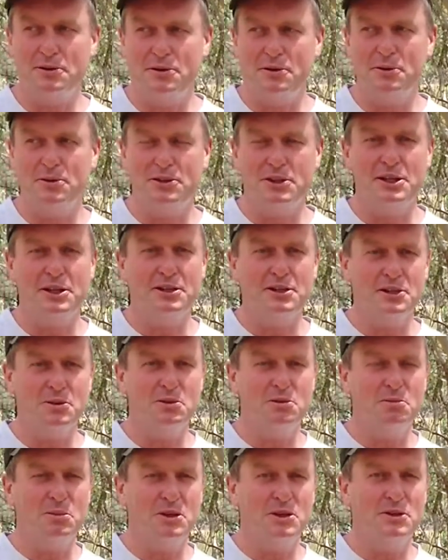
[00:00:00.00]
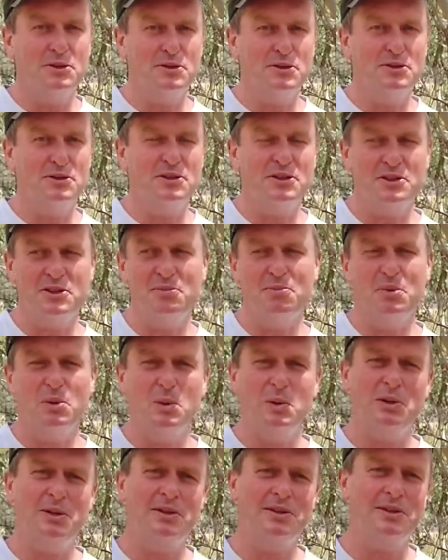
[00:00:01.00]
you're seeing this one because it's
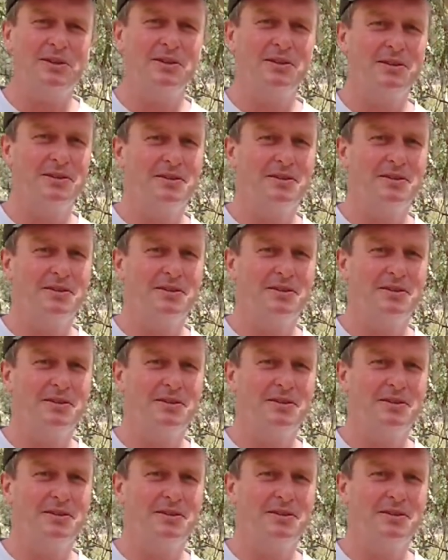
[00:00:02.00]
important.